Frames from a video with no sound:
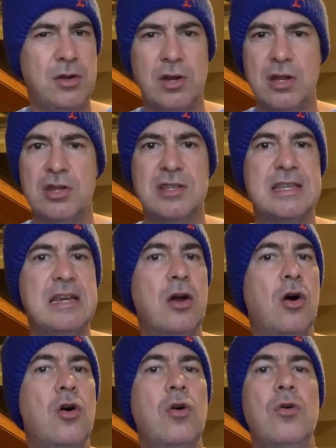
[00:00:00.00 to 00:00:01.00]
you can see
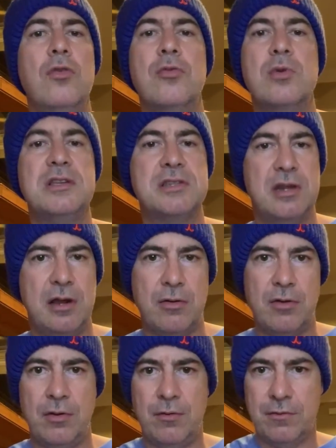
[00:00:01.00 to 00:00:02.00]
all three
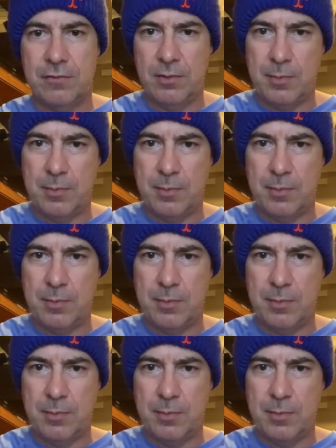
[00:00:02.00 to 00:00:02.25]
scenarios from